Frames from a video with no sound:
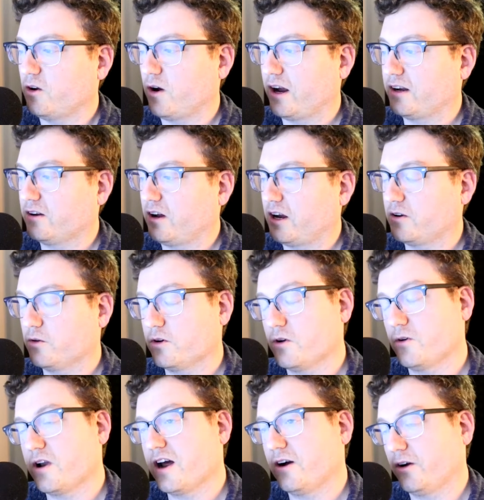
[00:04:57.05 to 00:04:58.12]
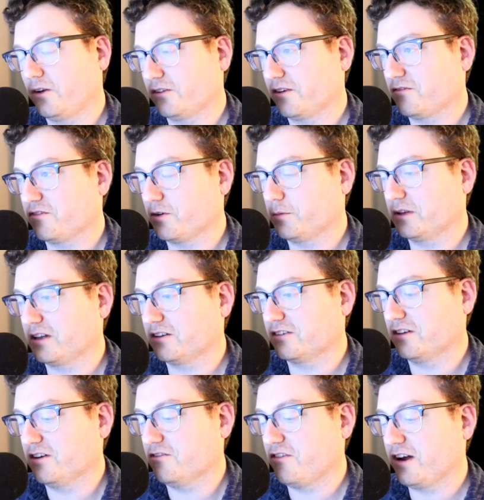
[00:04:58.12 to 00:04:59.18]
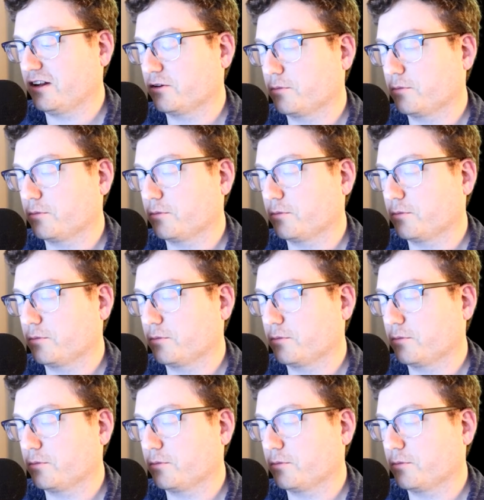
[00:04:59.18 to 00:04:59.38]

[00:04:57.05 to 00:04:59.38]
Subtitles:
I don't know now because I'm filming this in advance,